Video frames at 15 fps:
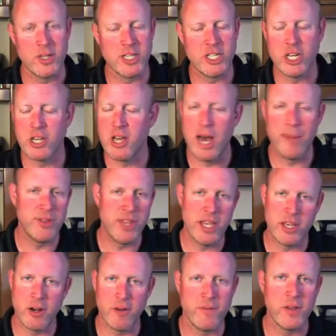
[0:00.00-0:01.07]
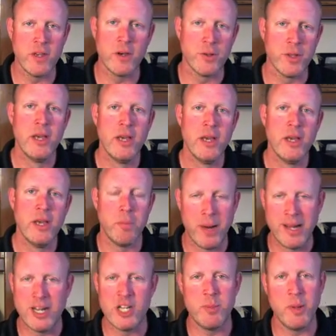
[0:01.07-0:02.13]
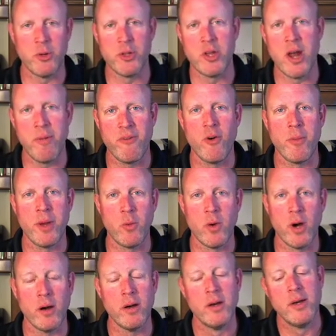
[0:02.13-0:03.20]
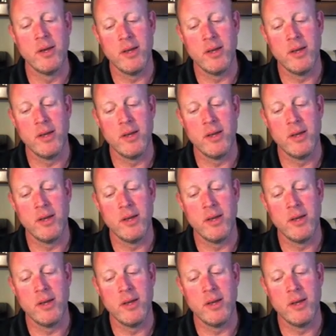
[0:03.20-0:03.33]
It's such a common thing in our field to punish people not performing well.